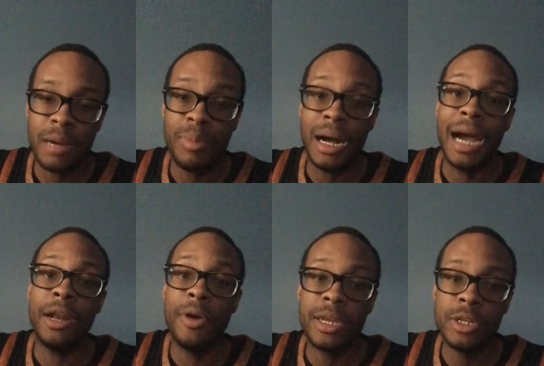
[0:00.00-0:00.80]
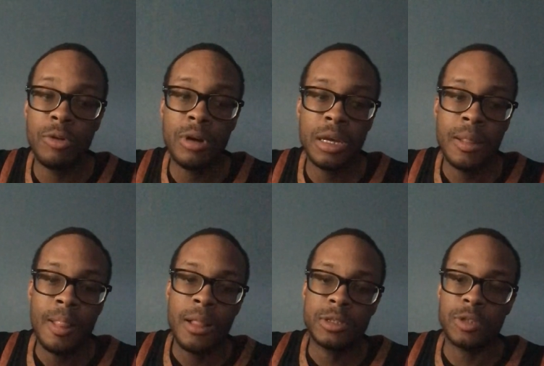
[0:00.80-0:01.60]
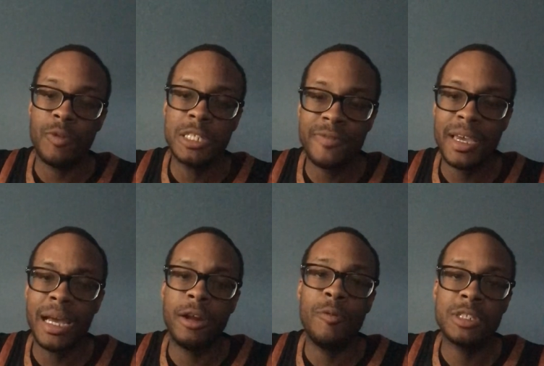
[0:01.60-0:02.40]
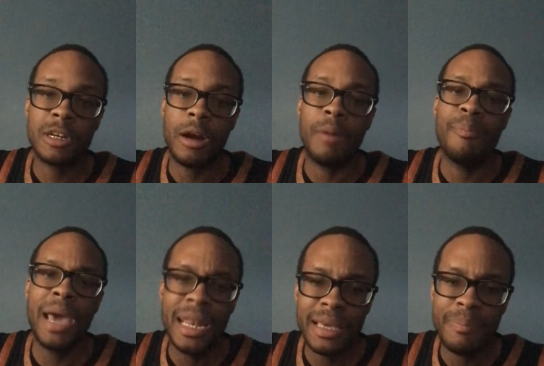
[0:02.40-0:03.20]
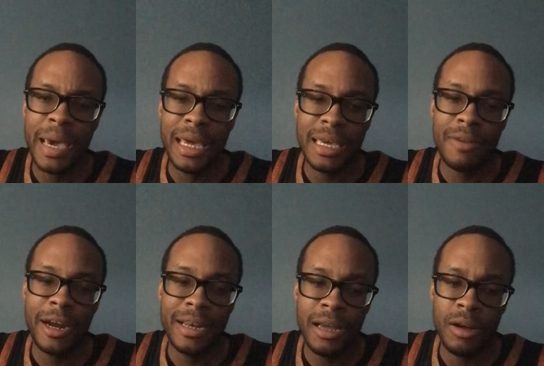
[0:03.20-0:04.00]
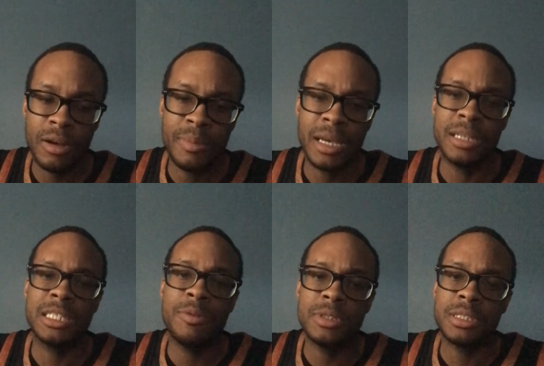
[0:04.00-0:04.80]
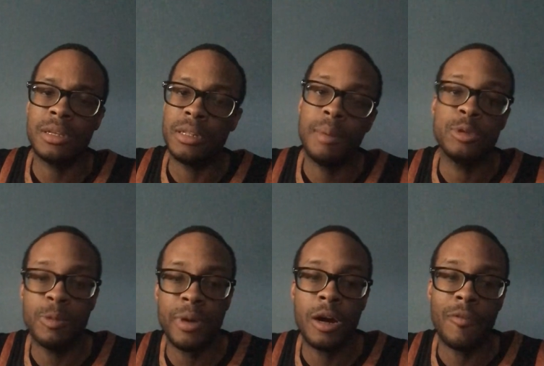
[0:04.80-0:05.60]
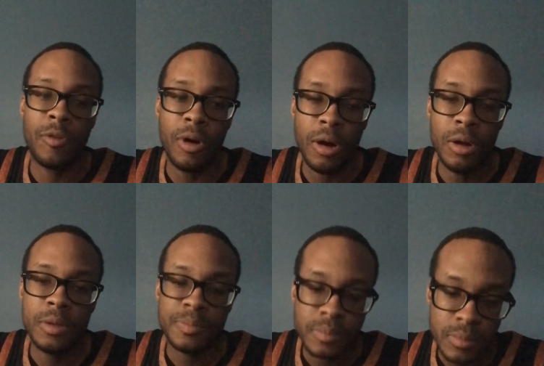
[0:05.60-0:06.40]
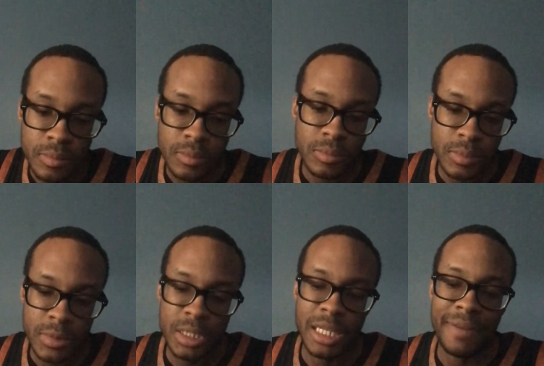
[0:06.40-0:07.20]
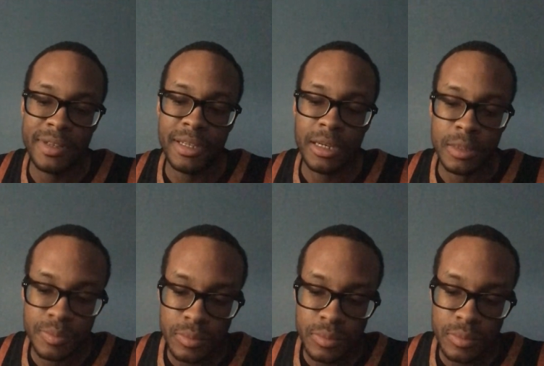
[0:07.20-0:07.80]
But I know he can do it. So Wiz fan, I know Wiz are panicking right now because he was the number 2 pick overall and everything.